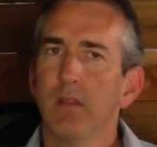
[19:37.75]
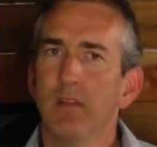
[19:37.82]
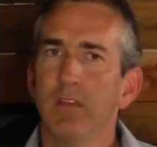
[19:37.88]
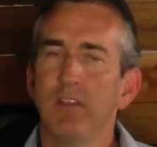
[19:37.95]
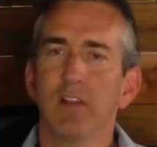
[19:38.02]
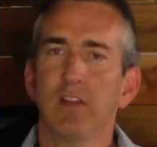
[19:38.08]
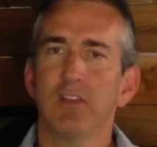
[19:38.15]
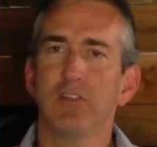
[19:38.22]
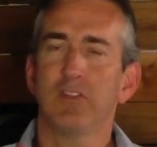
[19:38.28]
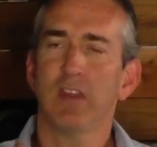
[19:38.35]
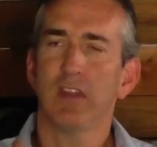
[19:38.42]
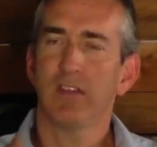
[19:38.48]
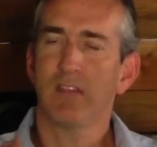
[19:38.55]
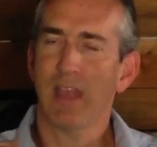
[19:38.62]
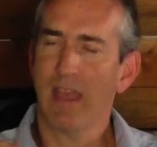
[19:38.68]

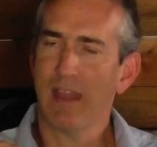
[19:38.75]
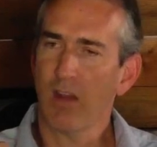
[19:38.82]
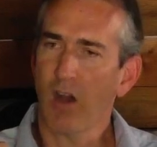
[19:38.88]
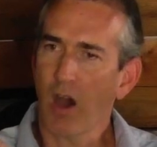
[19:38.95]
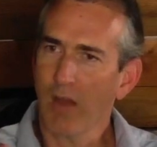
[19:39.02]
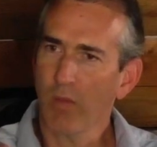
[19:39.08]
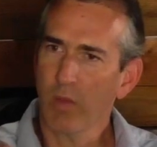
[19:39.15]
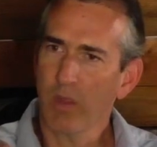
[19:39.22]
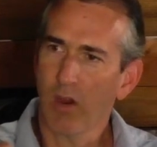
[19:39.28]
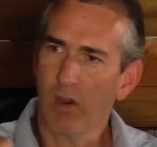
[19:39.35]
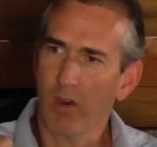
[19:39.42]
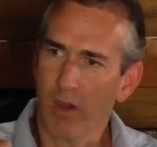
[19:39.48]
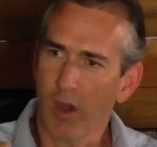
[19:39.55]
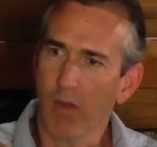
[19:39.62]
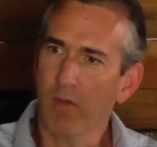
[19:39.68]
diligent and hot we
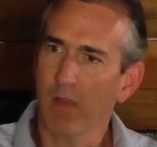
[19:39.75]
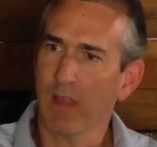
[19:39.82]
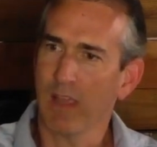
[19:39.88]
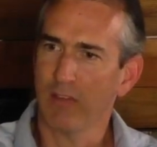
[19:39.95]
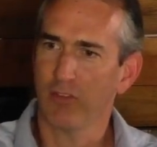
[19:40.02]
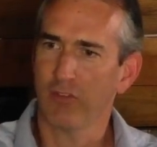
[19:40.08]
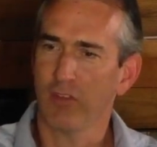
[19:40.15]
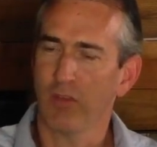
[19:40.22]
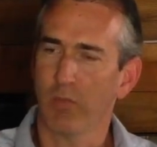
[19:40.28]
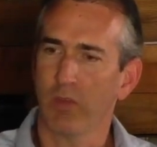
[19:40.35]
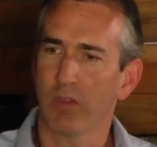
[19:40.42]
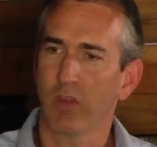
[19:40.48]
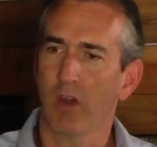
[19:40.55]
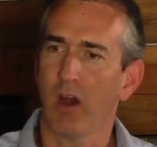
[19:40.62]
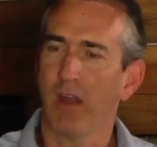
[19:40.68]
are in our relationship
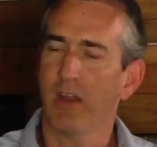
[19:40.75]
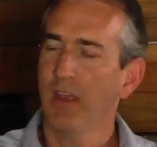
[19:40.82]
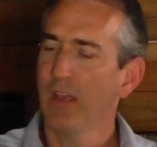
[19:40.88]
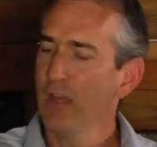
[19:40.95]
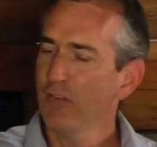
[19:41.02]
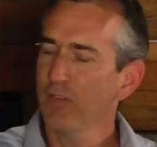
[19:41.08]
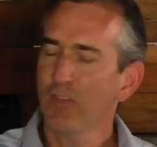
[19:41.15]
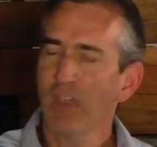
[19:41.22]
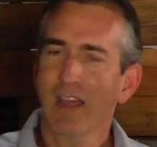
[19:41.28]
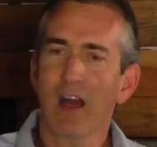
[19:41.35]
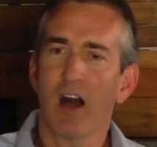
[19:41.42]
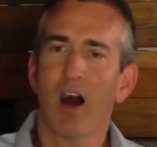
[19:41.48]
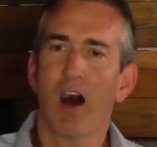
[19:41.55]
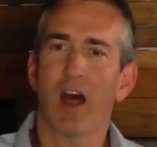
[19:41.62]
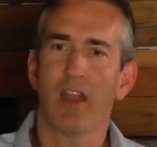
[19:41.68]
with God, just like a
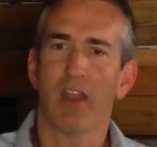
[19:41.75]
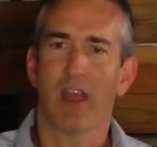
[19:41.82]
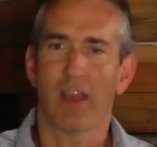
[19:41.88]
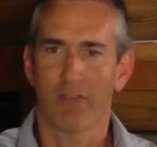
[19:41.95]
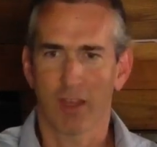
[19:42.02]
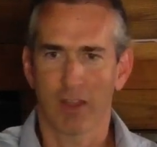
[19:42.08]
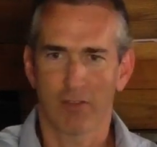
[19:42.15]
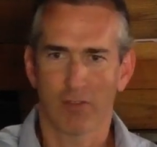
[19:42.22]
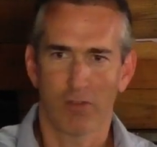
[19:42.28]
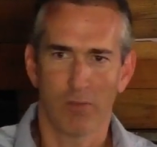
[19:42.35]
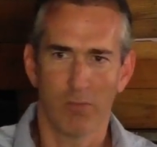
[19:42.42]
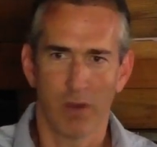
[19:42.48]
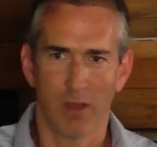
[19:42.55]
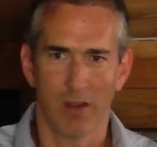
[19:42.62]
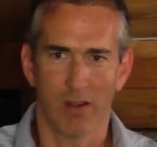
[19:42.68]
hot knife cuts through
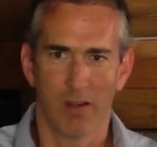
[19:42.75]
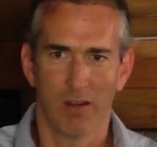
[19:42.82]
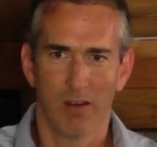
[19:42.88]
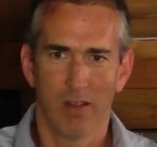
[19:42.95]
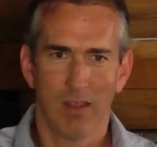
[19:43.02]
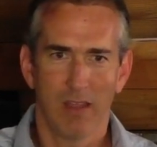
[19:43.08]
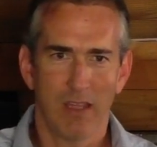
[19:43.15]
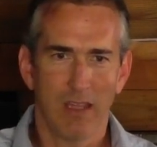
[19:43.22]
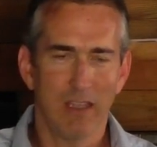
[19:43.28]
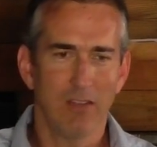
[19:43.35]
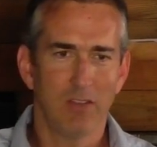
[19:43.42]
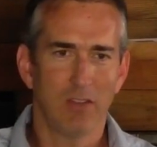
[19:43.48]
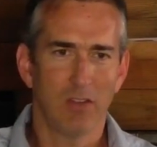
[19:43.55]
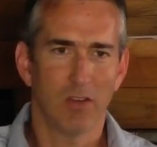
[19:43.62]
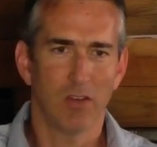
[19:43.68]
butter
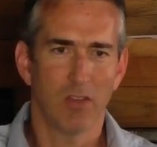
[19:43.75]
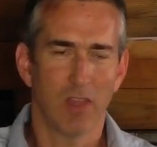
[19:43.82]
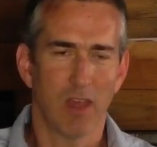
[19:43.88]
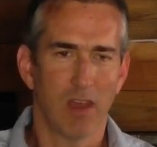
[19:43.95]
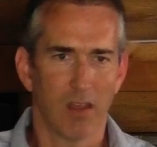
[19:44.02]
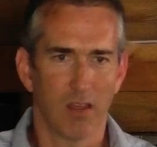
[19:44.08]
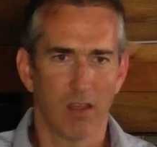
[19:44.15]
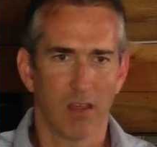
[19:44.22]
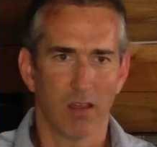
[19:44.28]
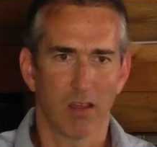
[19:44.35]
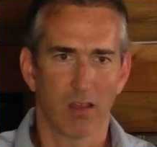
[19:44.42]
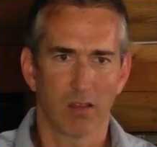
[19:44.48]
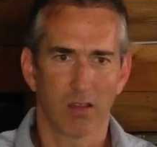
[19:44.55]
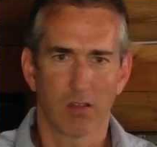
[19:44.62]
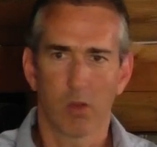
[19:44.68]
easier than
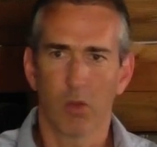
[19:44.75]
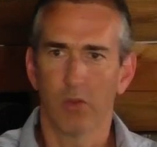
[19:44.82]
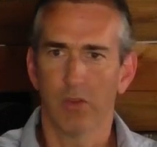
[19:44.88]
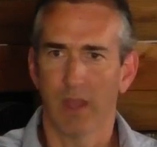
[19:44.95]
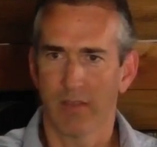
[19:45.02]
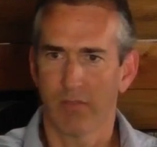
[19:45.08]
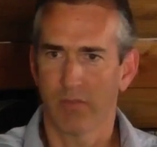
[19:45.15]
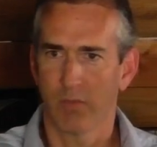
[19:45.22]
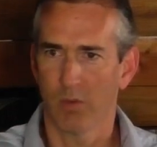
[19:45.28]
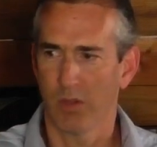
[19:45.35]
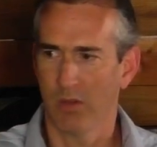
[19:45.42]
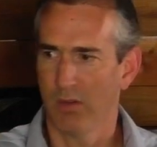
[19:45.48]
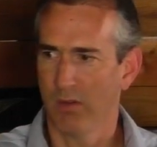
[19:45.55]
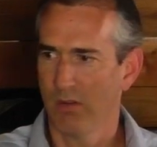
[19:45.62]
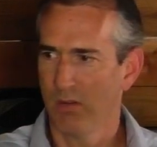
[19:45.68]
a cold knife
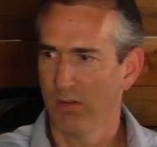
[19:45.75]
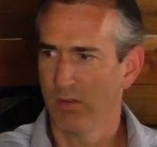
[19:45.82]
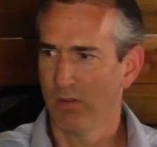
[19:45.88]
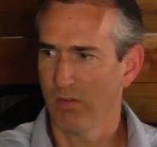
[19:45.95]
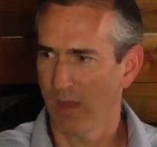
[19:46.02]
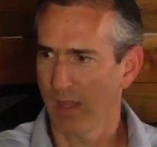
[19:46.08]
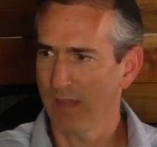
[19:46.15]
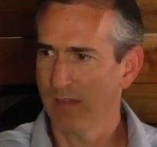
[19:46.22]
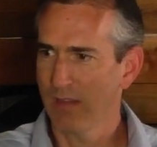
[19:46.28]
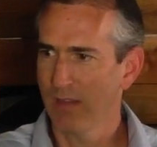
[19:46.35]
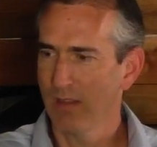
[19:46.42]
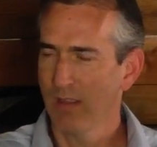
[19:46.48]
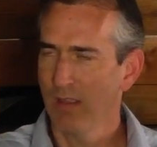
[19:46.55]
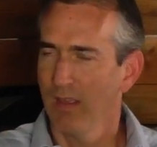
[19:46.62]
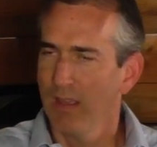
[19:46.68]
would, right?
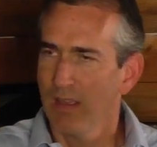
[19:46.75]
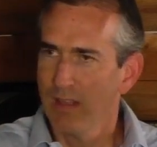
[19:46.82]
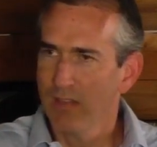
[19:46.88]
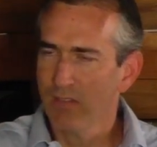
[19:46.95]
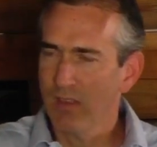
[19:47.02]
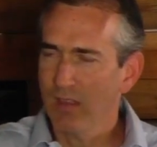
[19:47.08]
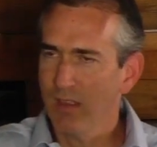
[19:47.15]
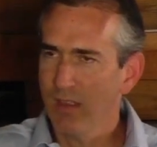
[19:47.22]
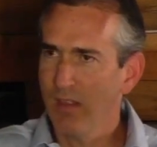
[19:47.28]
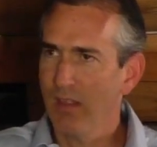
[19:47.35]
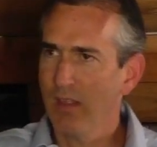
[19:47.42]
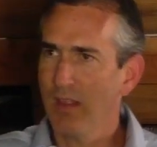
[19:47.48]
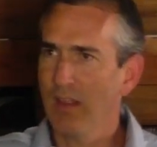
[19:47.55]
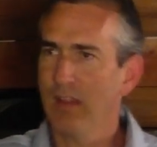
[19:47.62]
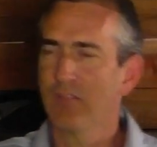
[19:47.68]

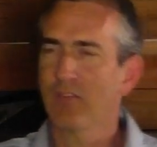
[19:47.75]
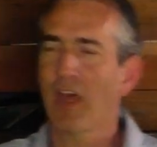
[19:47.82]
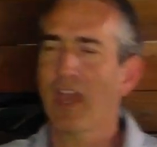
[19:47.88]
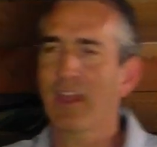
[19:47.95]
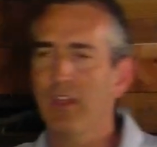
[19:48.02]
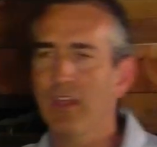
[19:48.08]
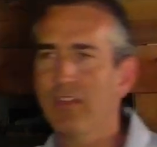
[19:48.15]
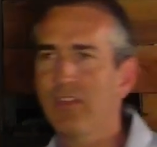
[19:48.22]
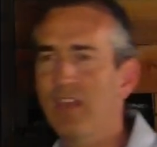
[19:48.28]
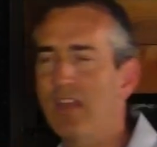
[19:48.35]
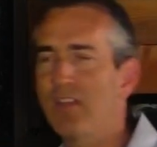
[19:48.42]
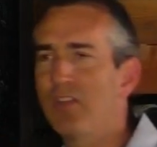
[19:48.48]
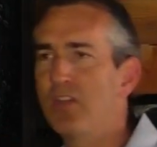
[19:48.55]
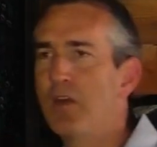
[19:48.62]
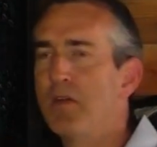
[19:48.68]
It's like it
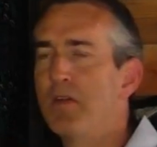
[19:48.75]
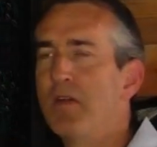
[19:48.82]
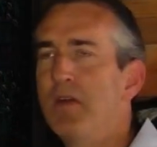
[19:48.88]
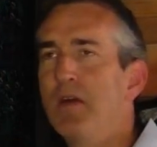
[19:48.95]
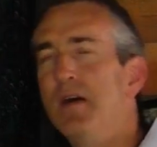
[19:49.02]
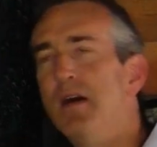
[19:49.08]
says the